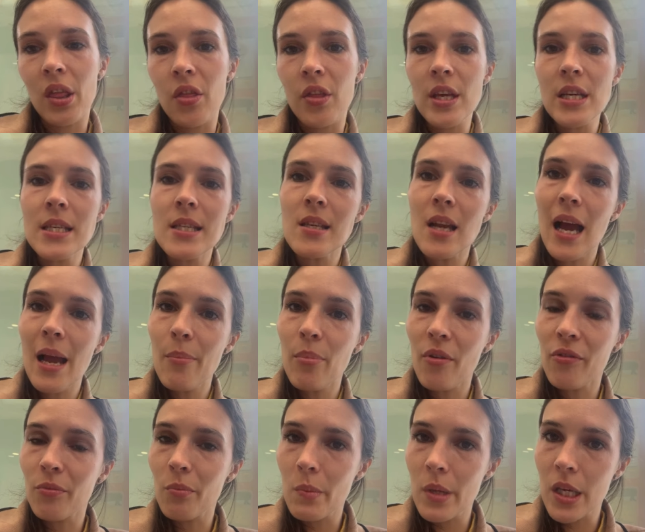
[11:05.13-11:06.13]
this type
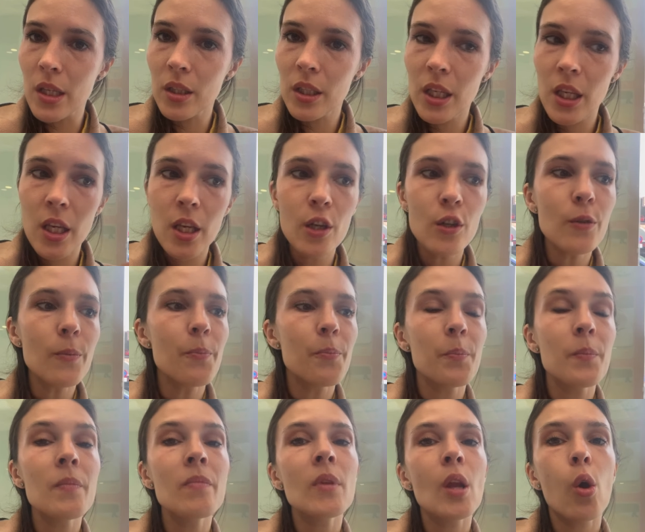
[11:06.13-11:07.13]
of meal here
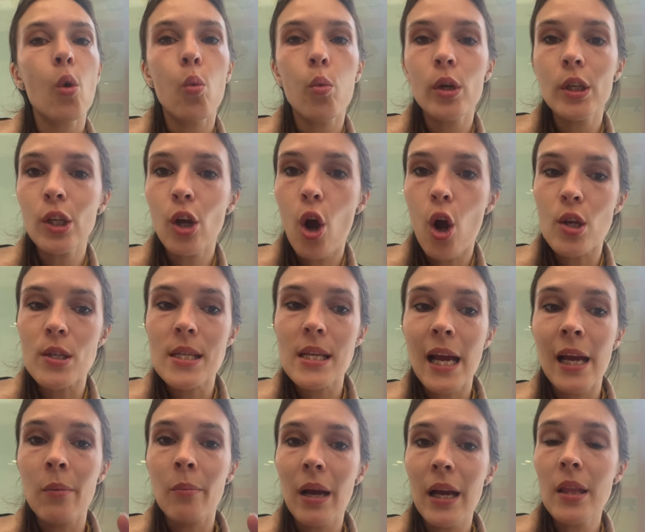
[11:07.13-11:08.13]
would cost.
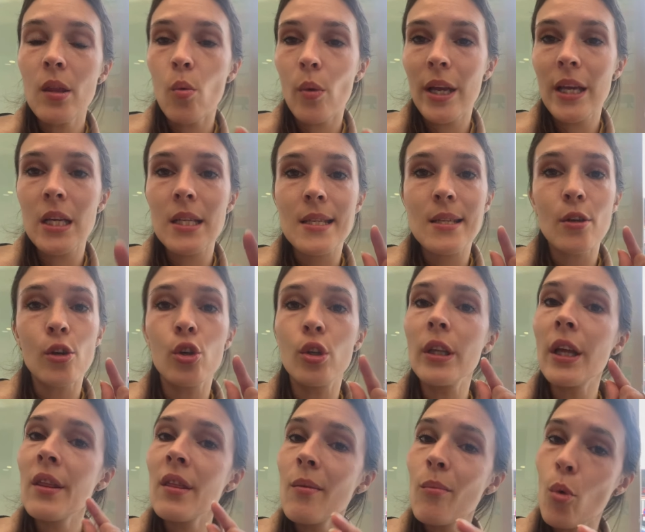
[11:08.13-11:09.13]
And by the way, it's
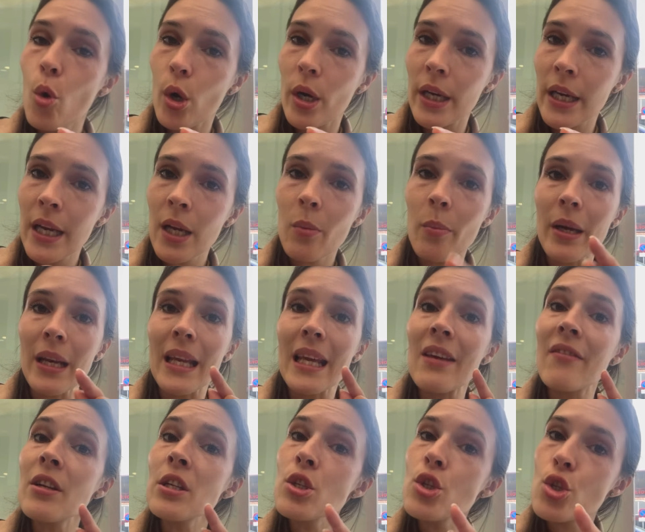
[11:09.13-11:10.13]
early in the morning, but
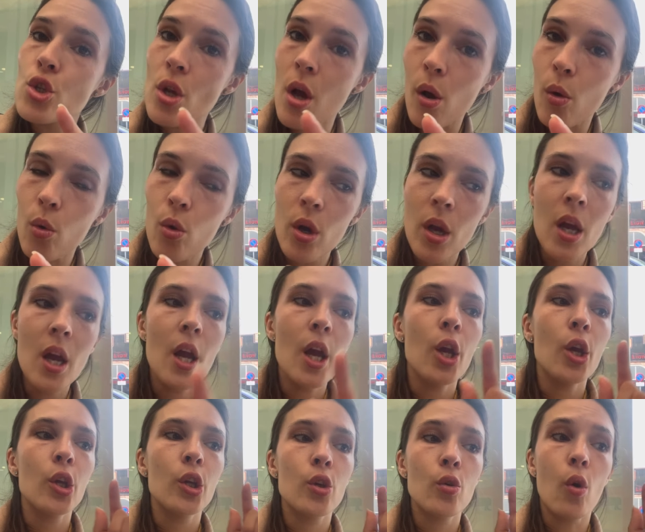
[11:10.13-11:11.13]
even so,
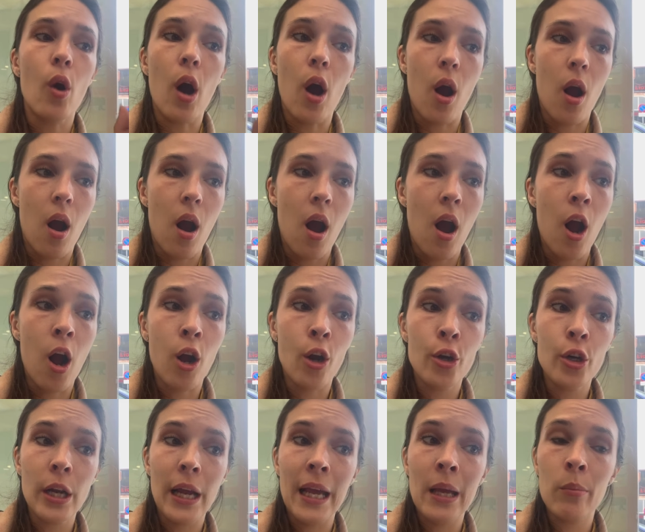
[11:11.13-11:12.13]
you
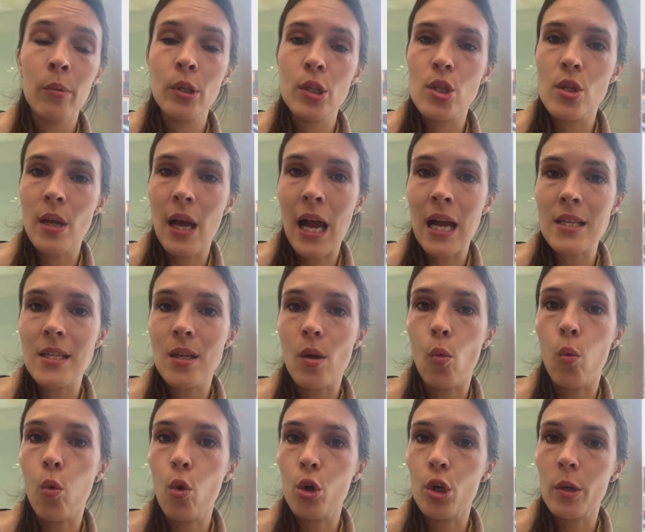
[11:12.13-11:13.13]
are able to ask
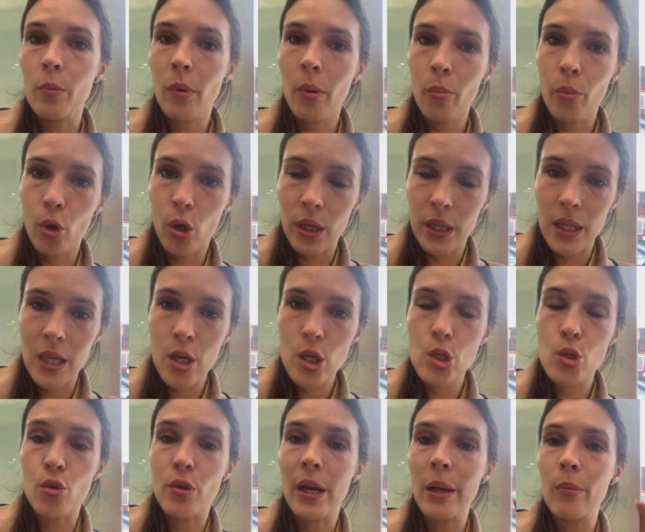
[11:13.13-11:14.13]
warm
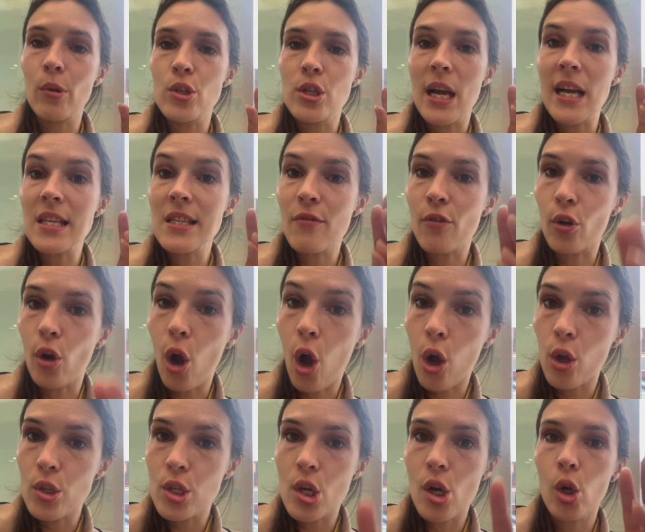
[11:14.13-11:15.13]
bocadillos. You're able to ask for a
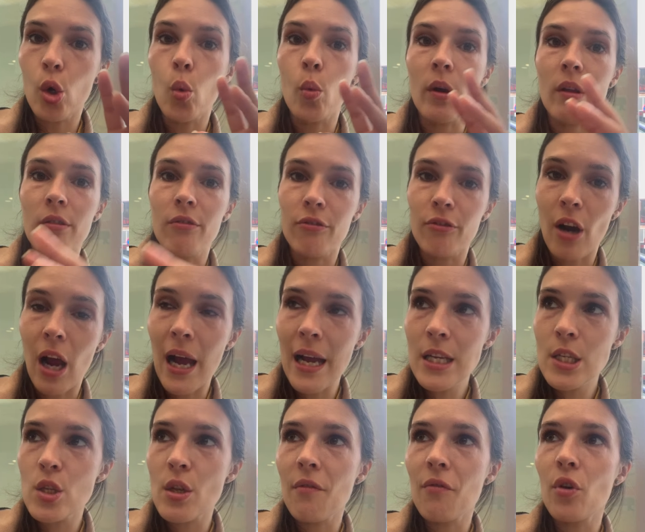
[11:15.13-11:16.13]
hot dog with
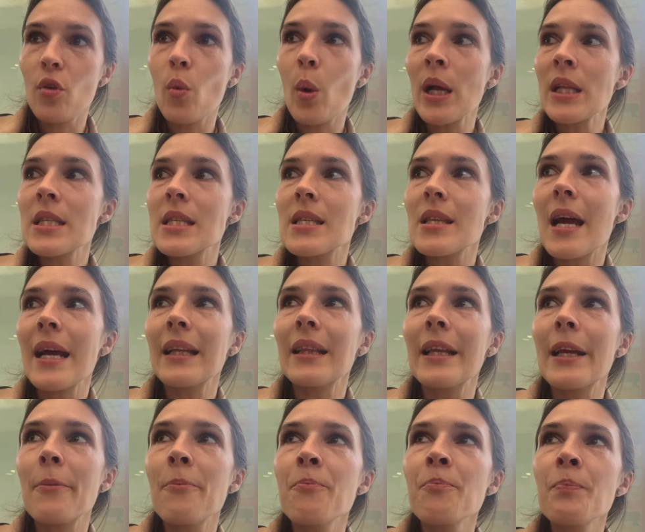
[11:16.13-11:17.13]
fries. So if you want
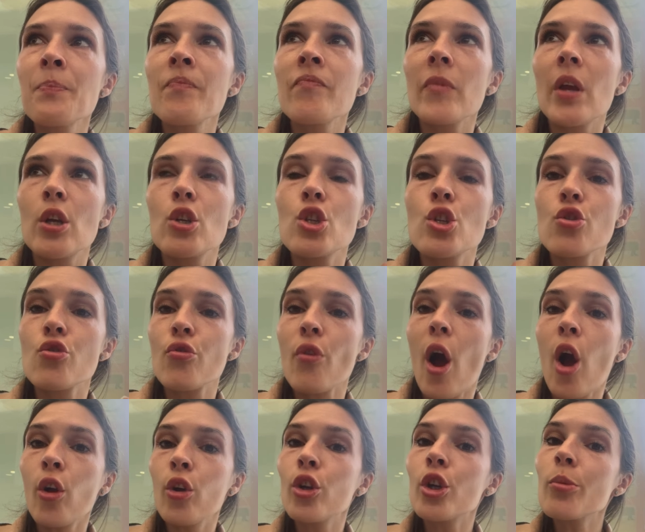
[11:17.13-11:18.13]
slightly
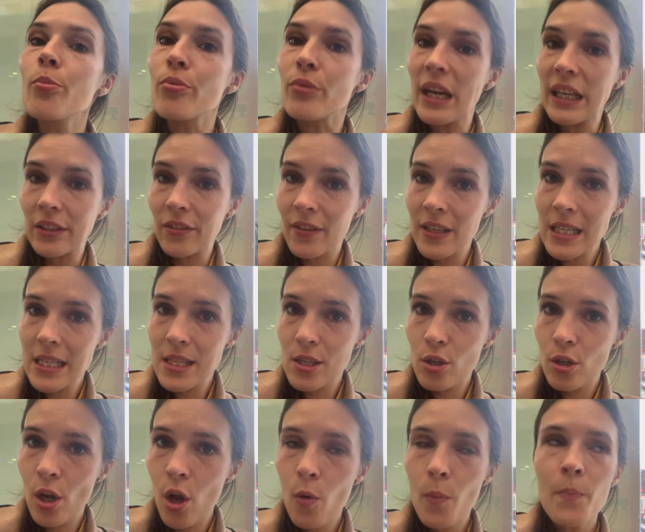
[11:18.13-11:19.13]
stronger breakfast,
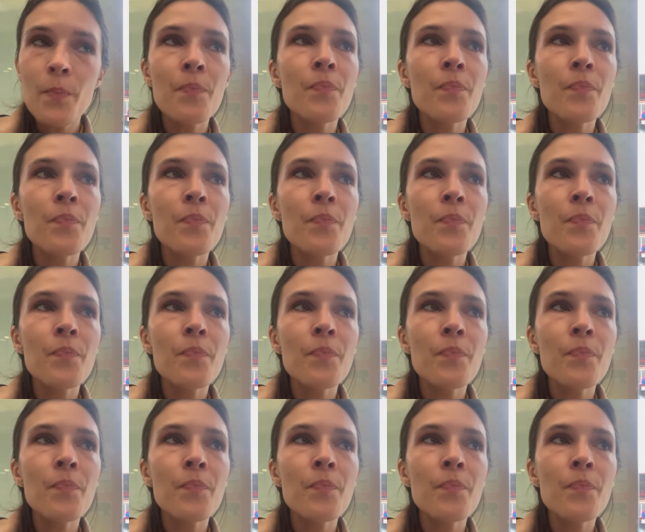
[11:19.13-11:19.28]
you know,